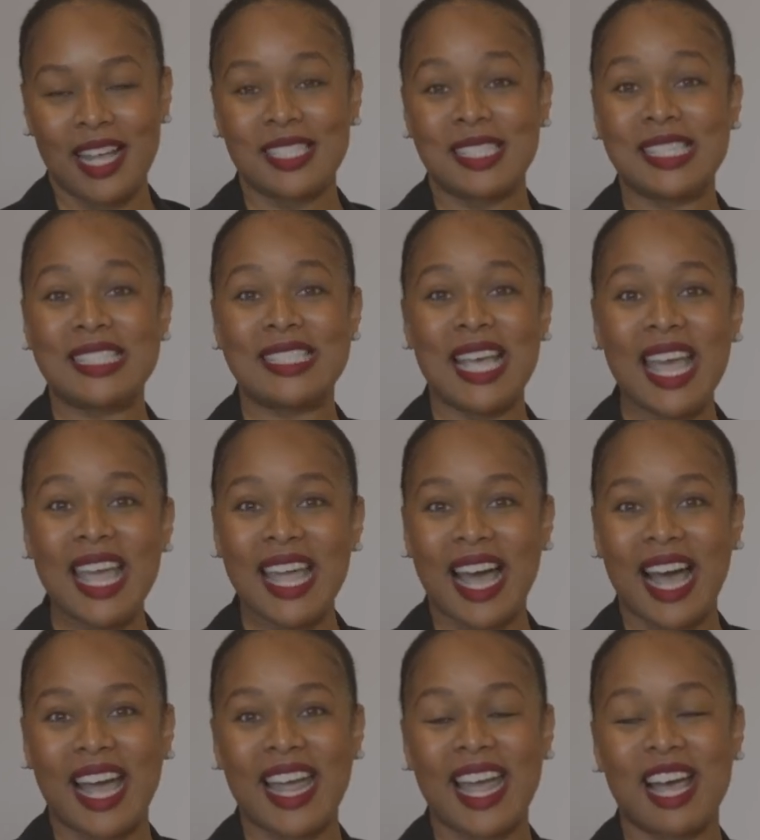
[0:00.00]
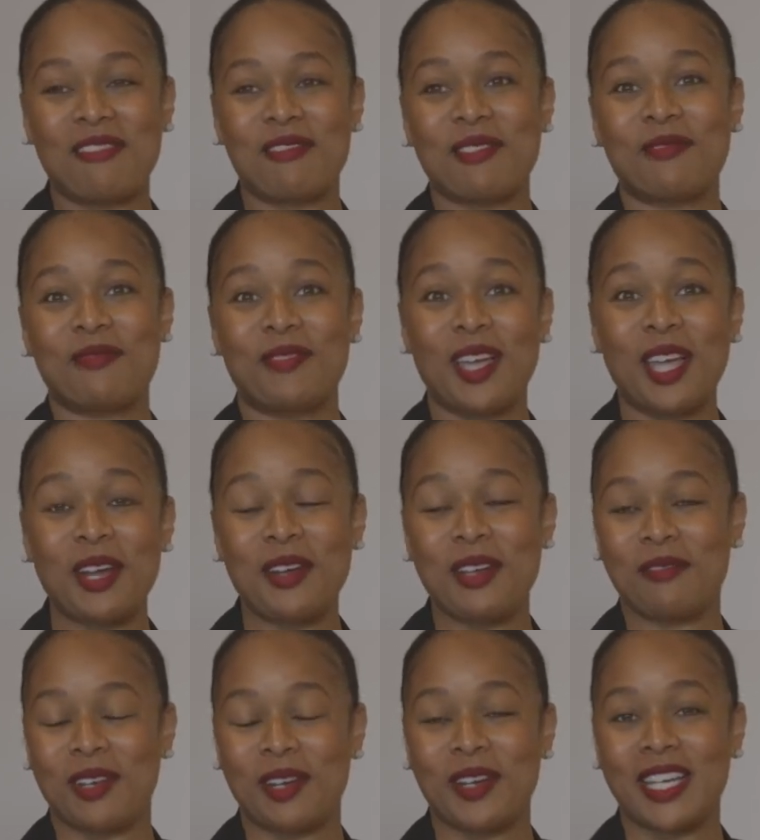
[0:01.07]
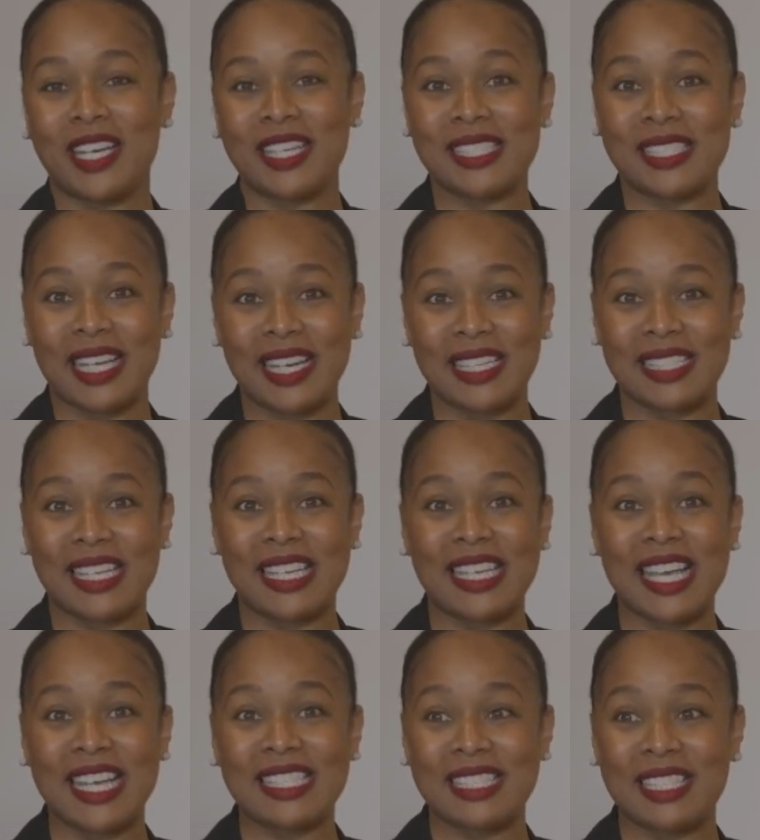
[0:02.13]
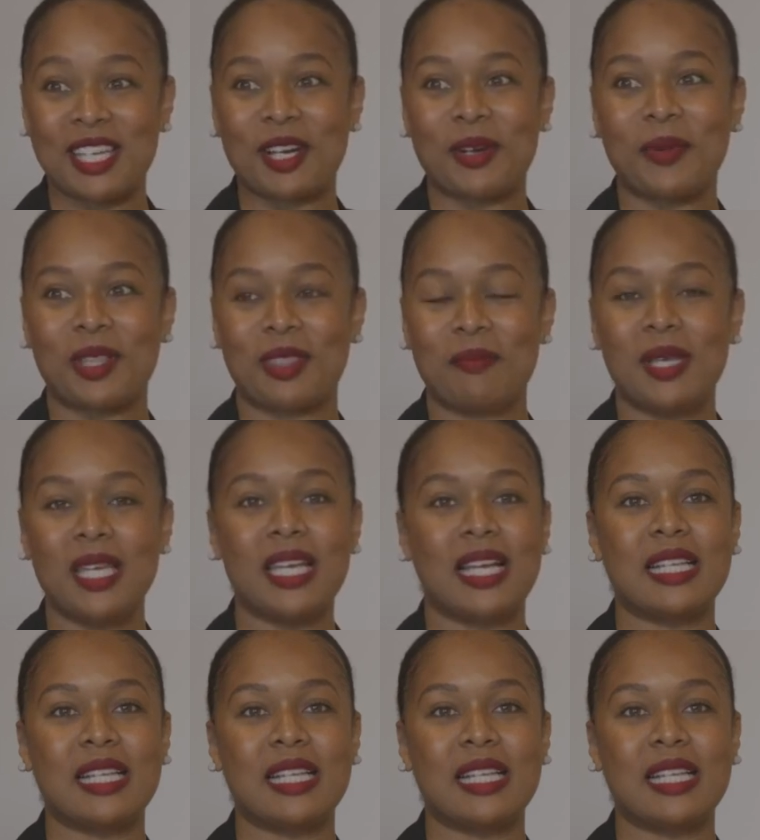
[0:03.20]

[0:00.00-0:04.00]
Today, I have a very, very exciting guest here with me,